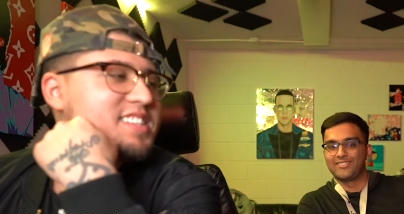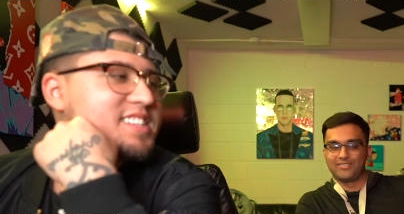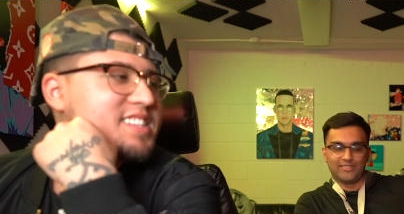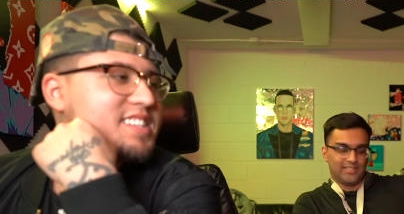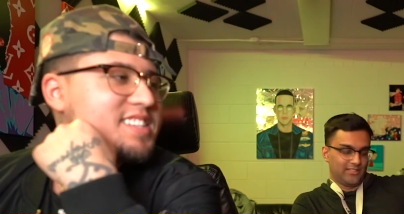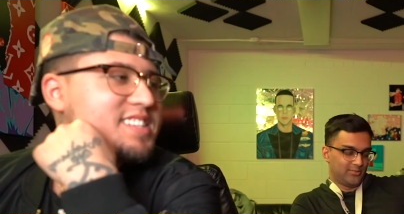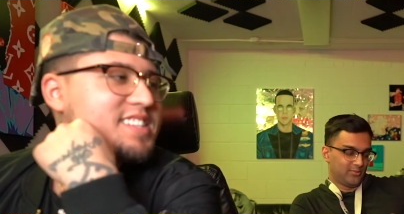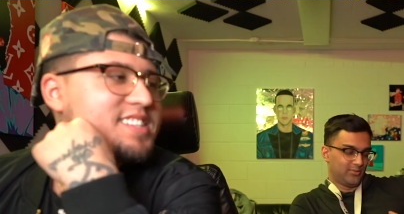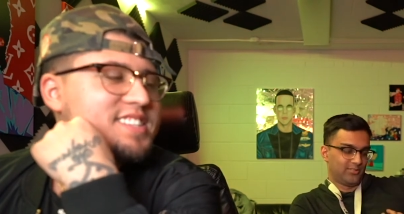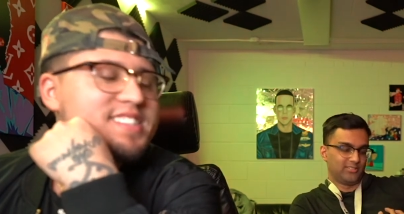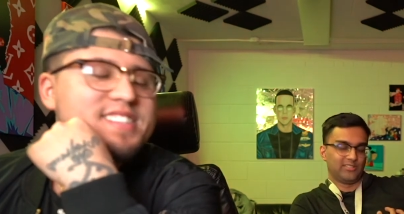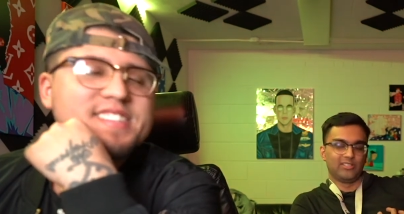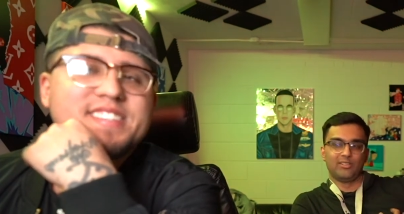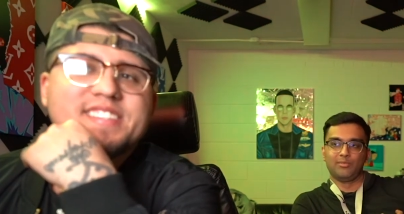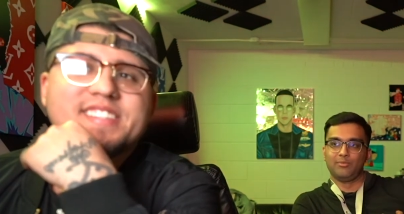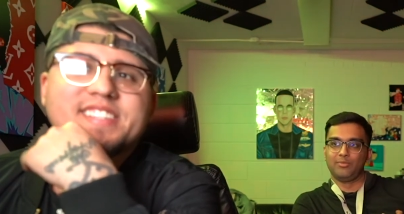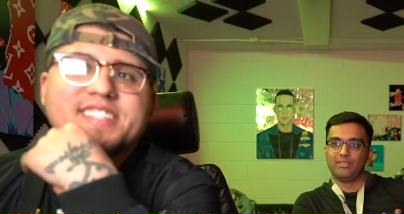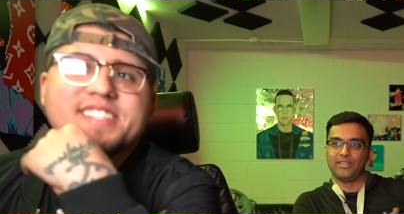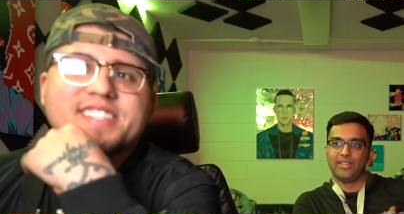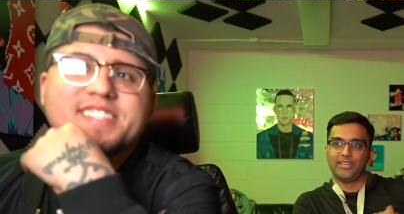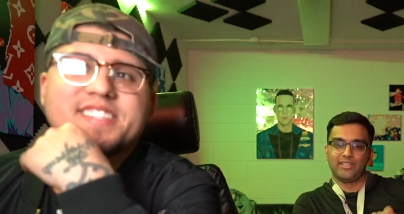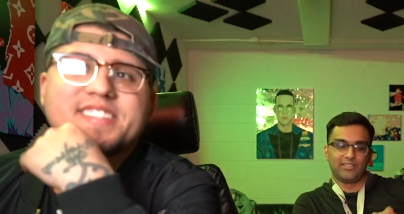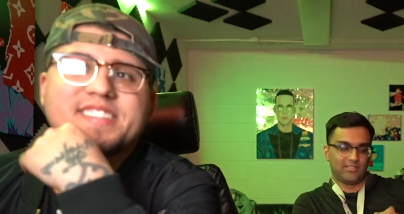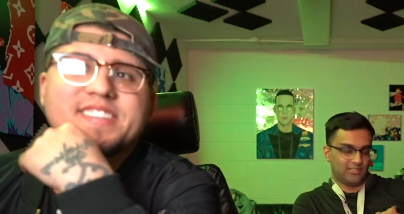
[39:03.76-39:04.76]
Speaker 1: that's what's gonna be
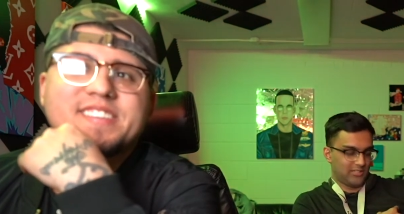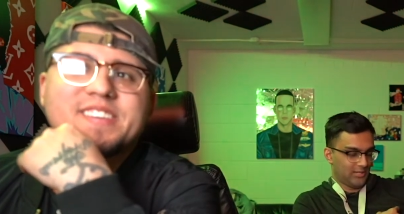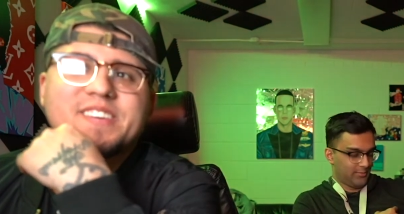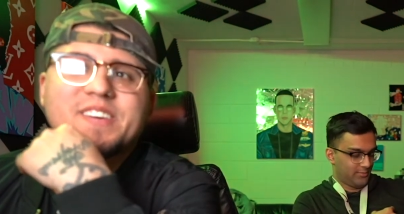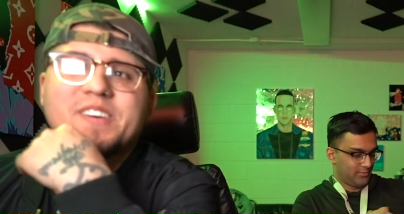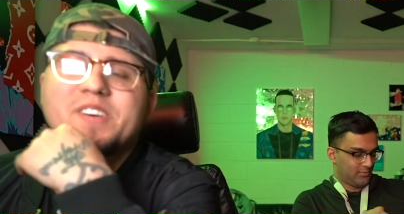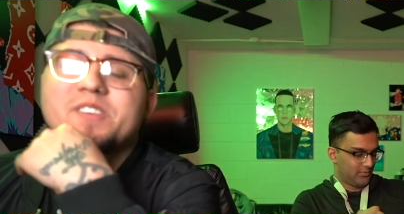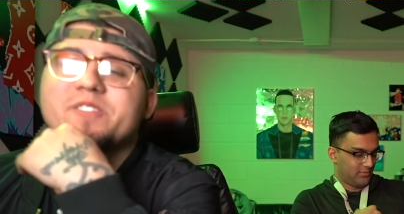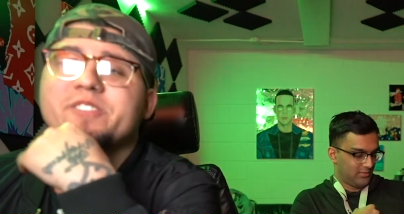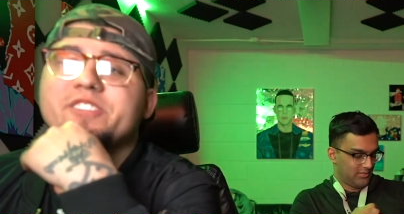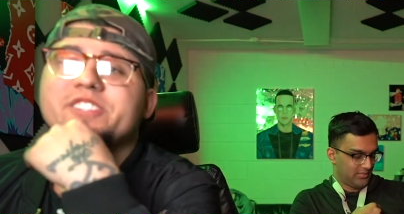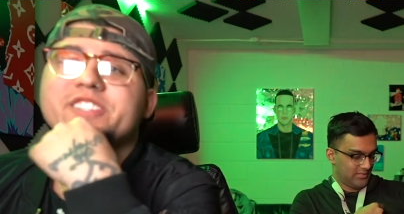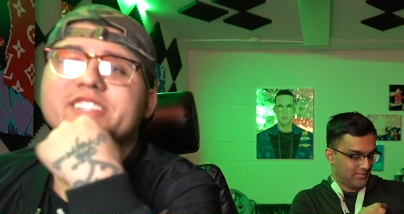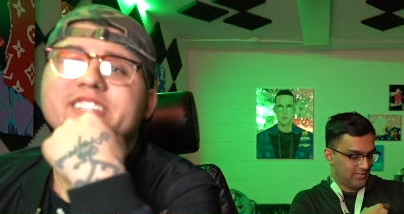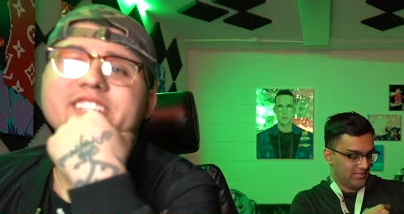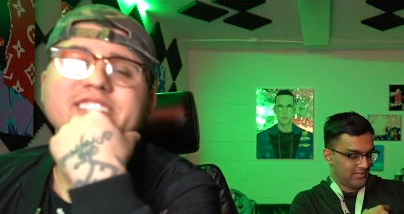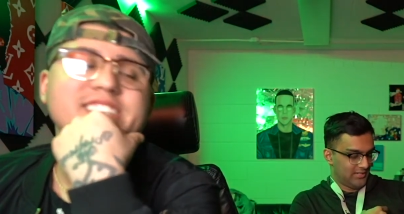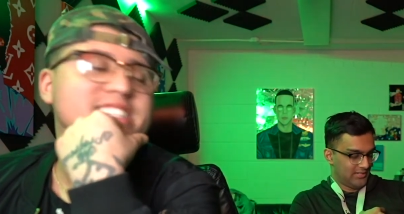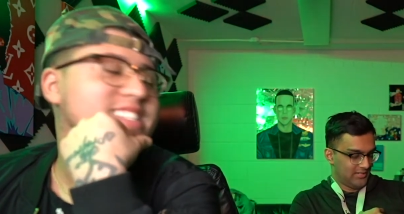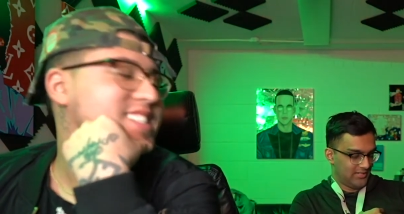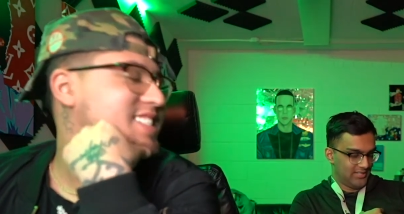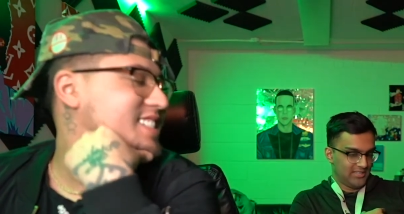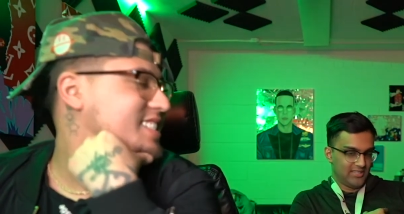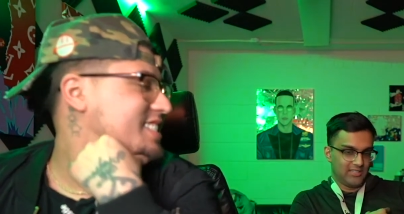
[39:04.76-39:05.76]
like. Couple, oh shit. Uh,
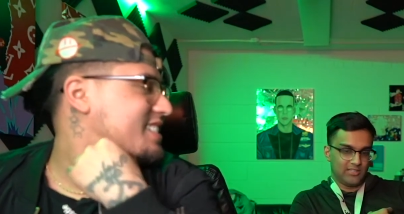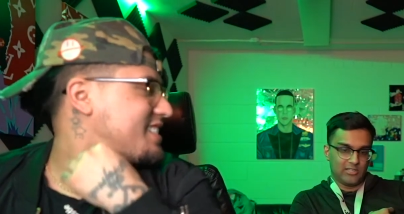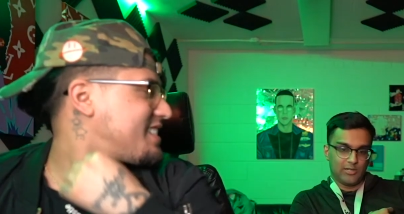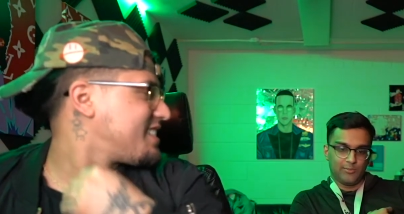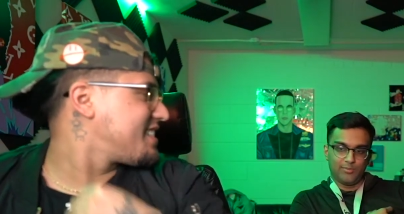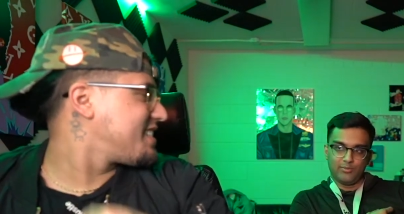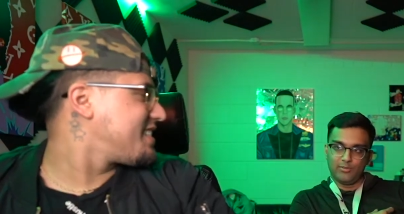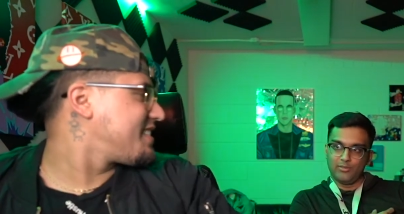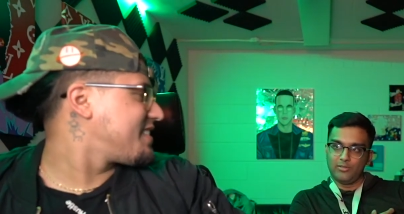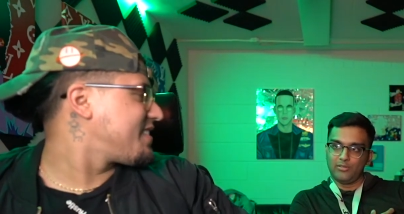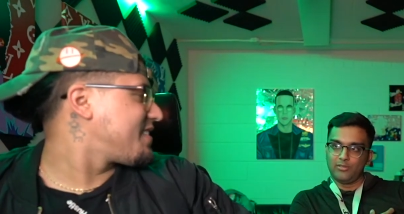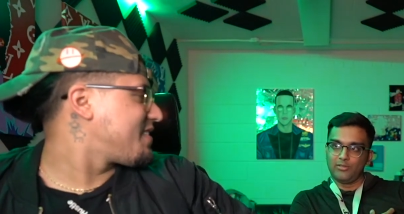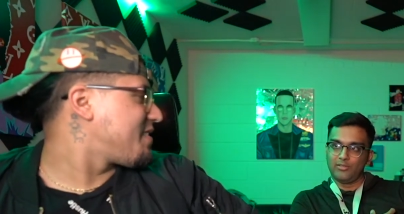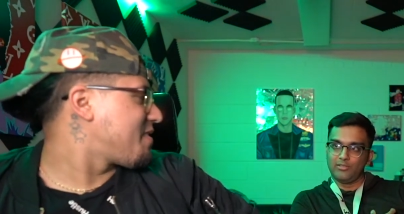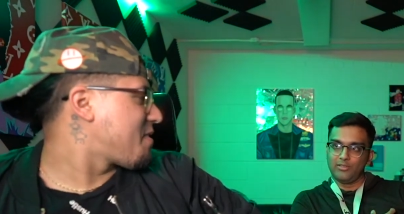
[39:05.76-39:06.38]
couple